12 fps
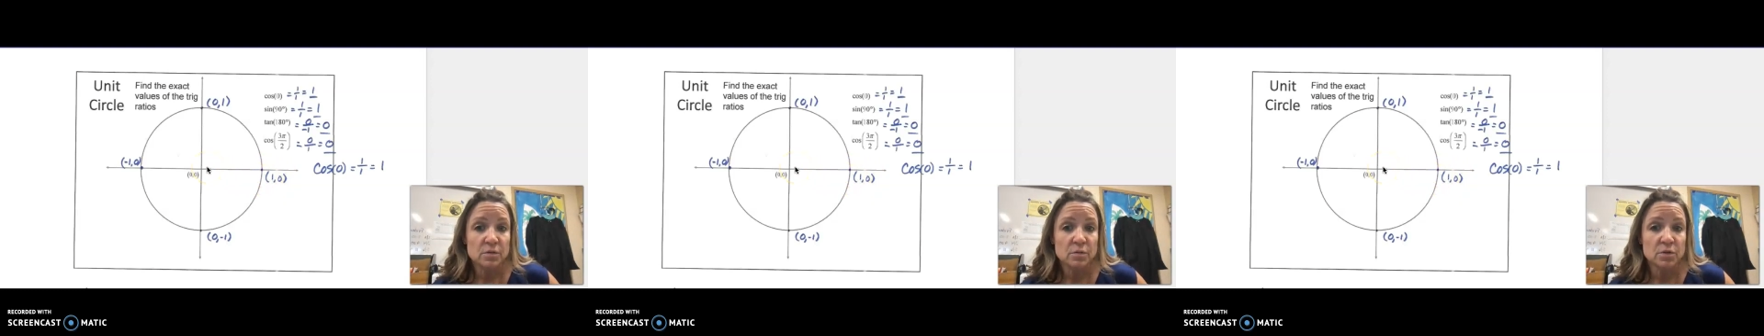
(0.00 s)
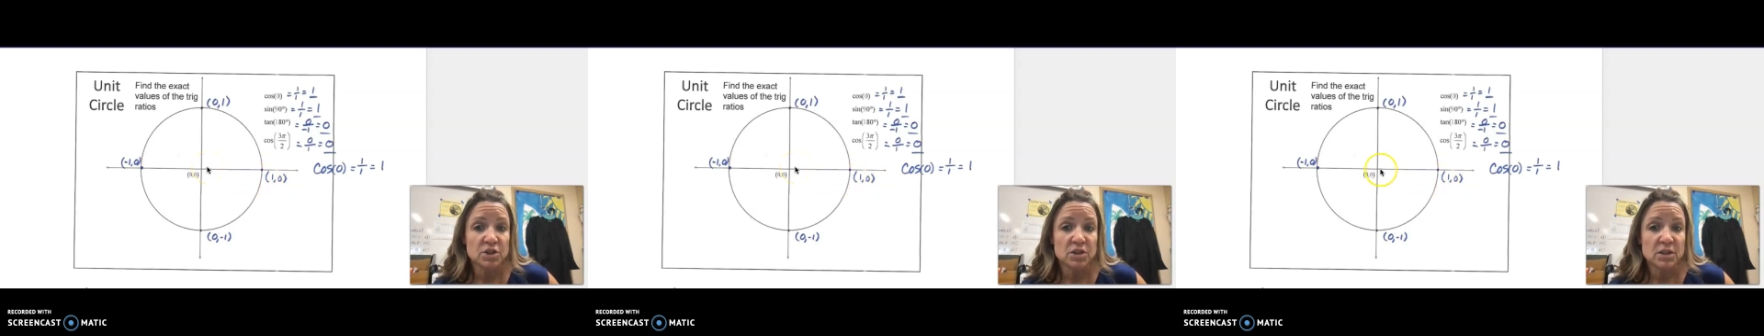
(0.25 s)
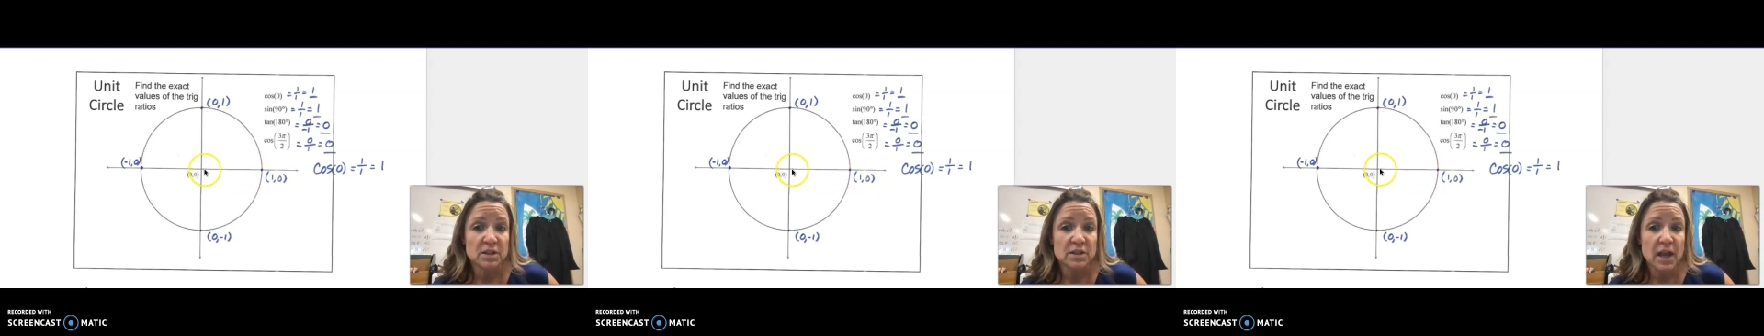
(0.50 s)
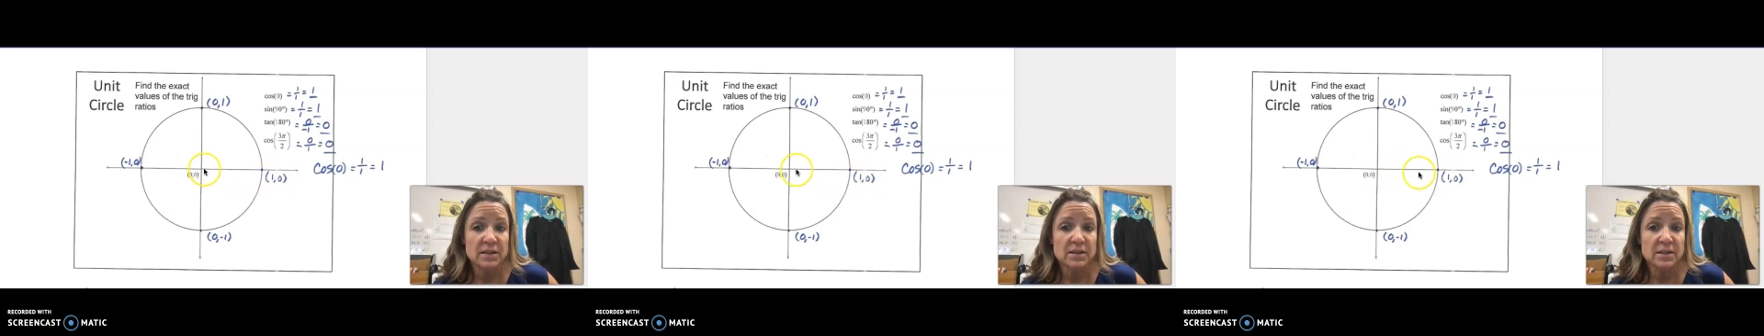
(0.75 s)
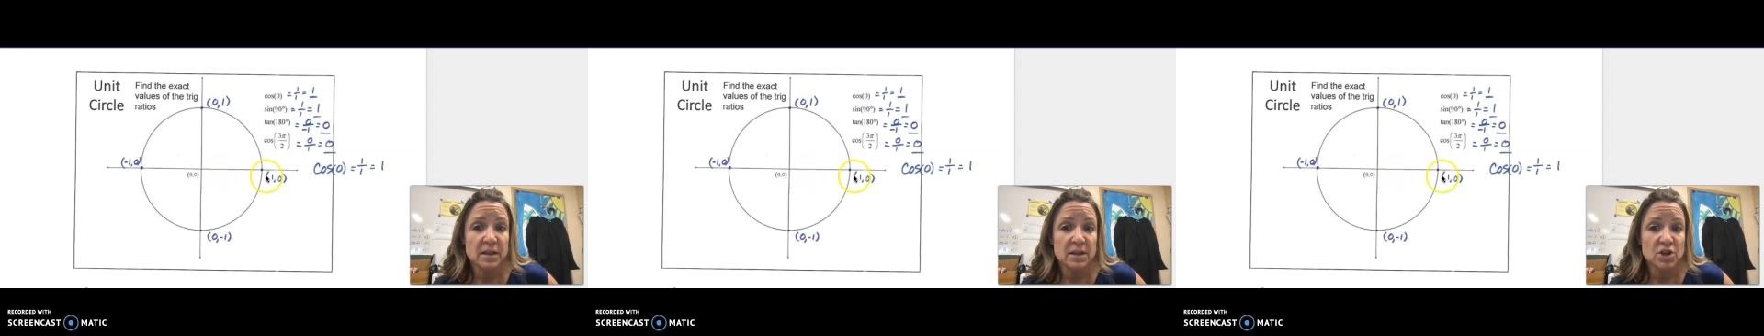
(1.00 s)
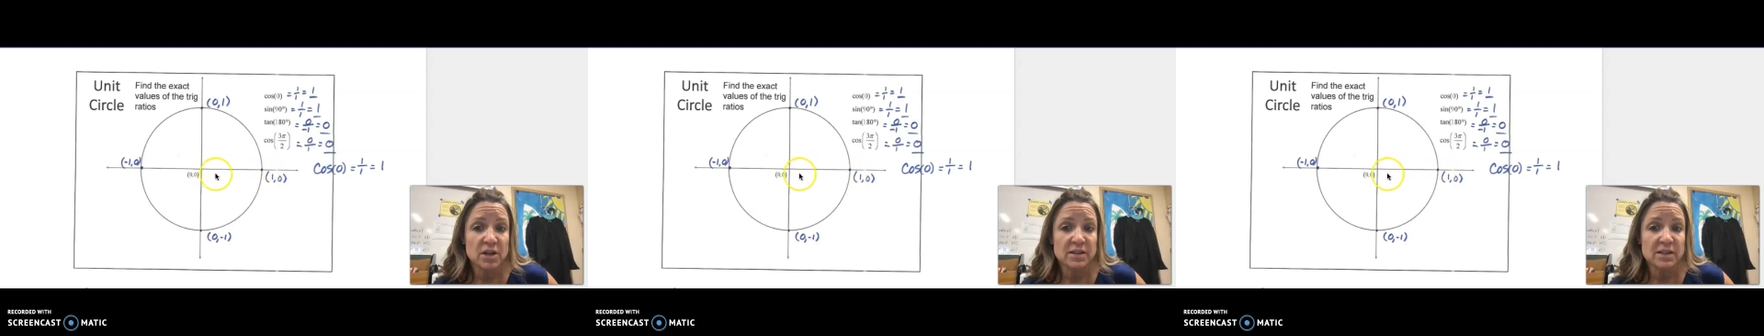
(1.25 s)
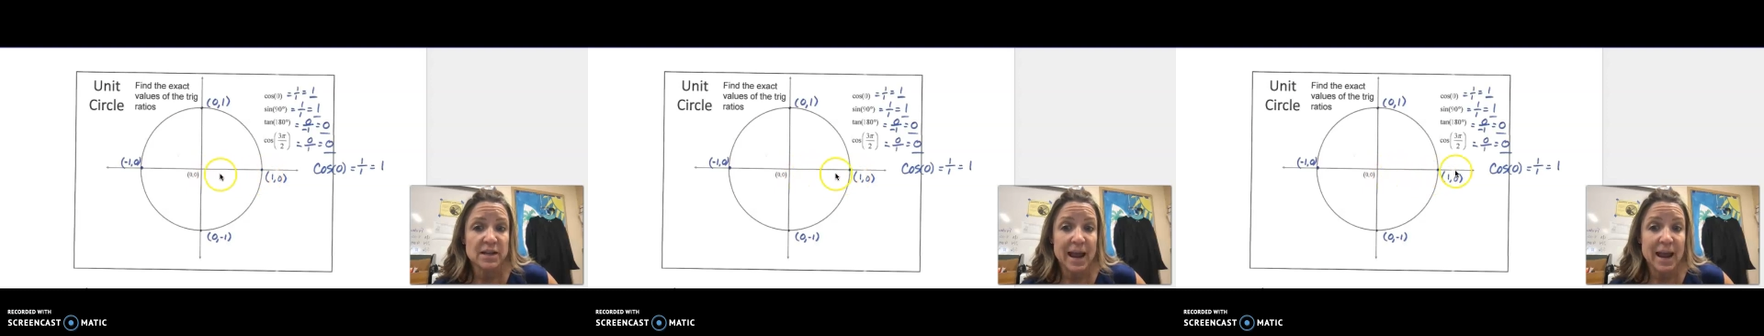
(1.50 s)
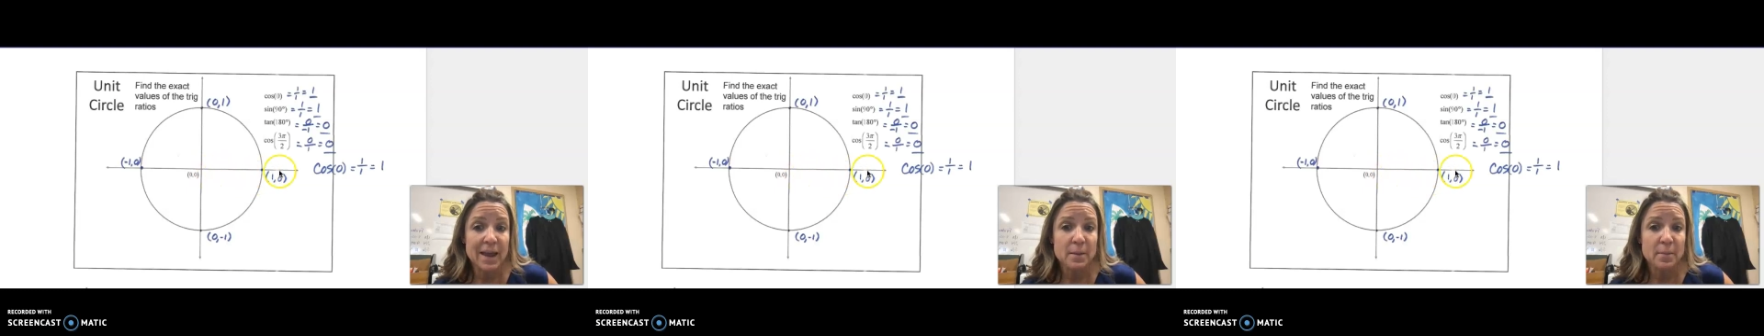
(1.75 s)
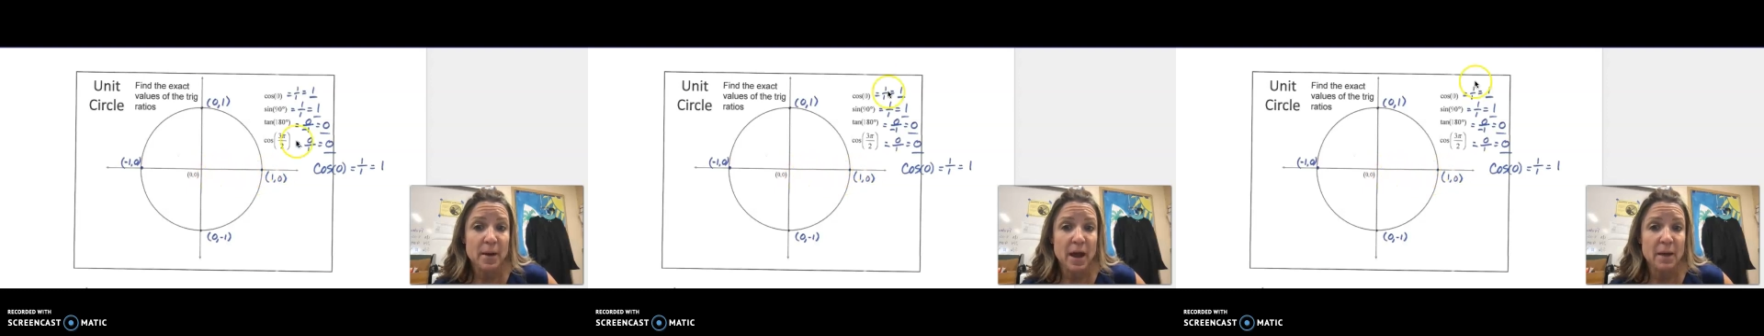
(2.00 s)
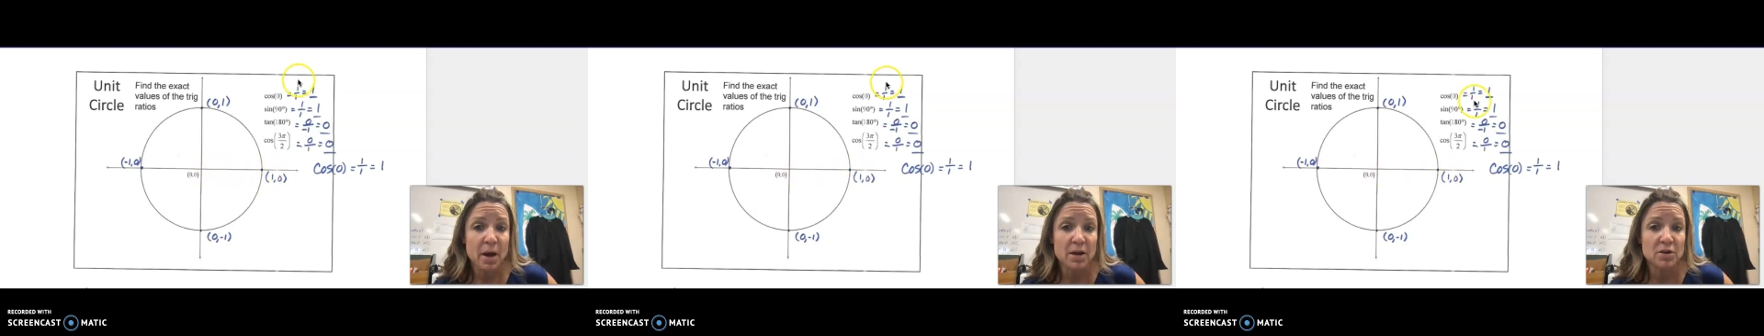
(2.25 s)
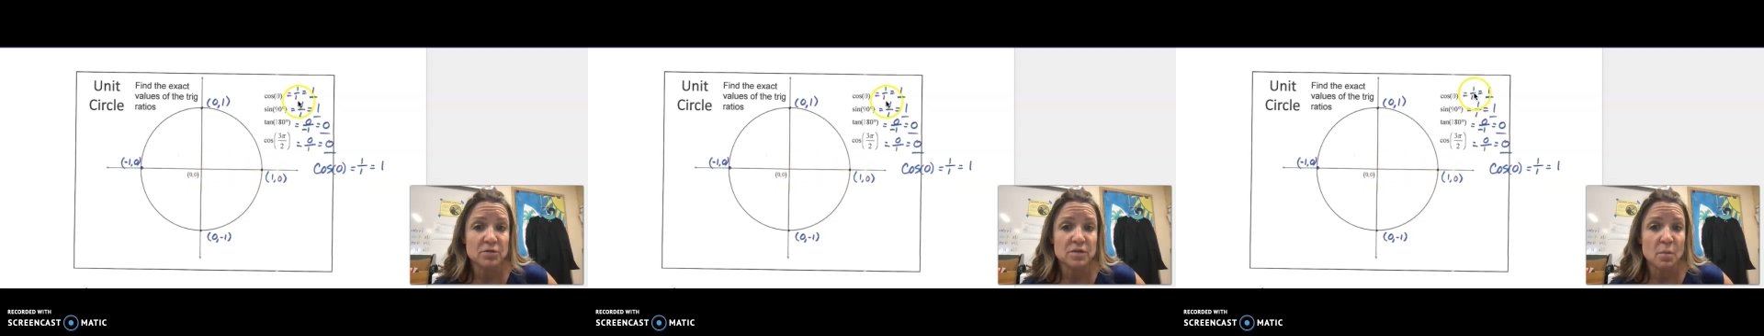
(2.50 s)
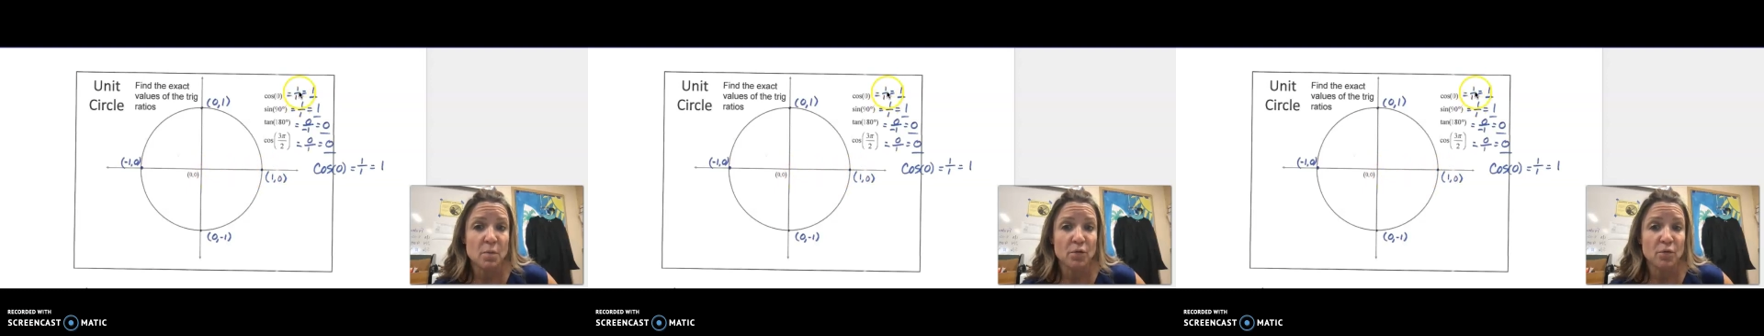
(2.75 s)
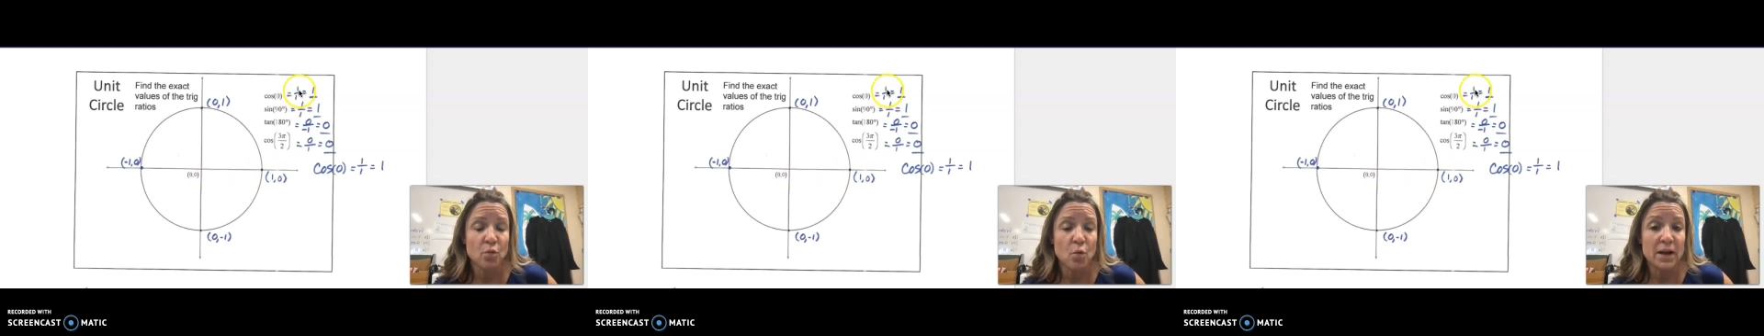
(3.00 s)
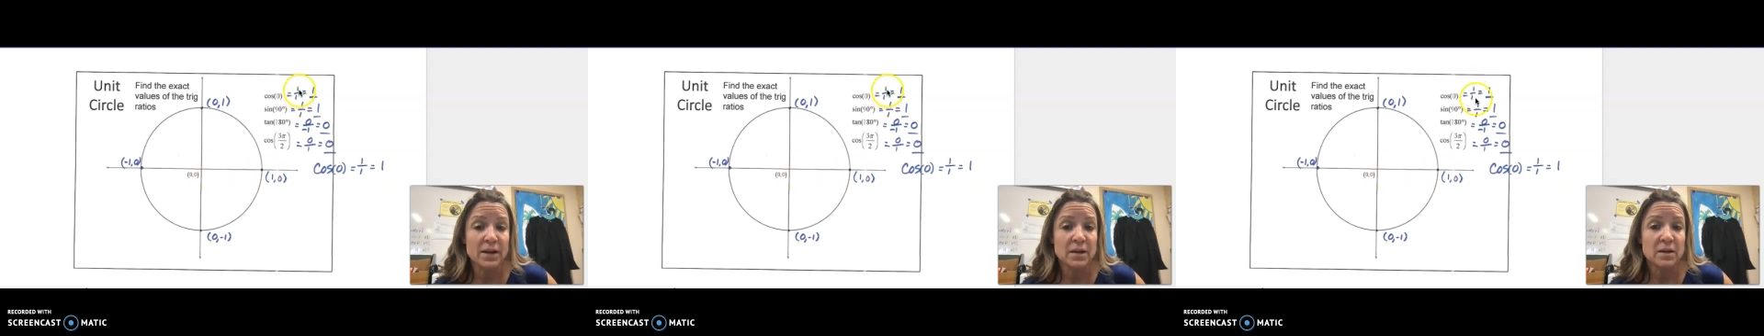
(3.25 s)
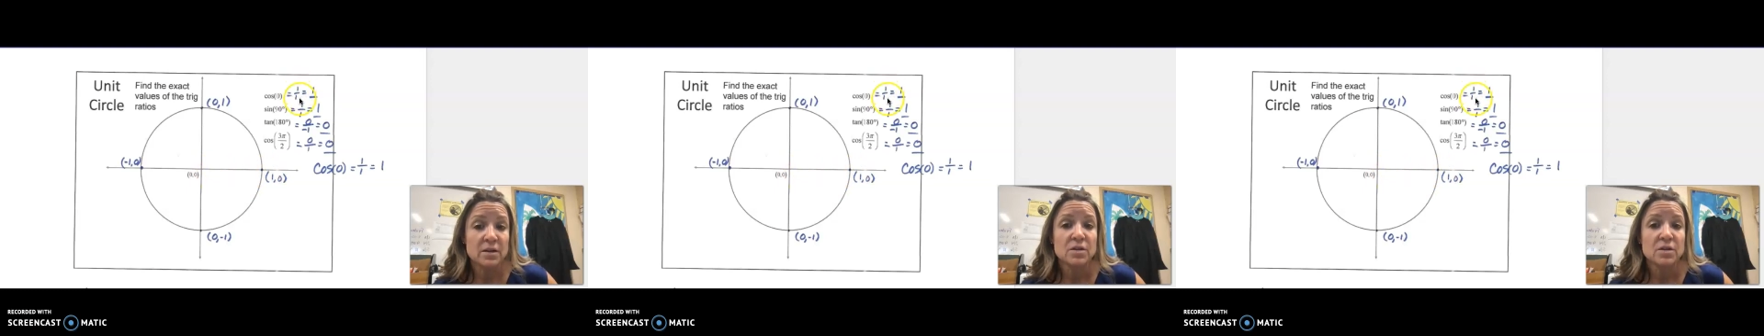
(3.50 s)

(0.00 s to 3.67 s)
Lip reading: which in this case, the adjacent and the hypotenuse are both 1.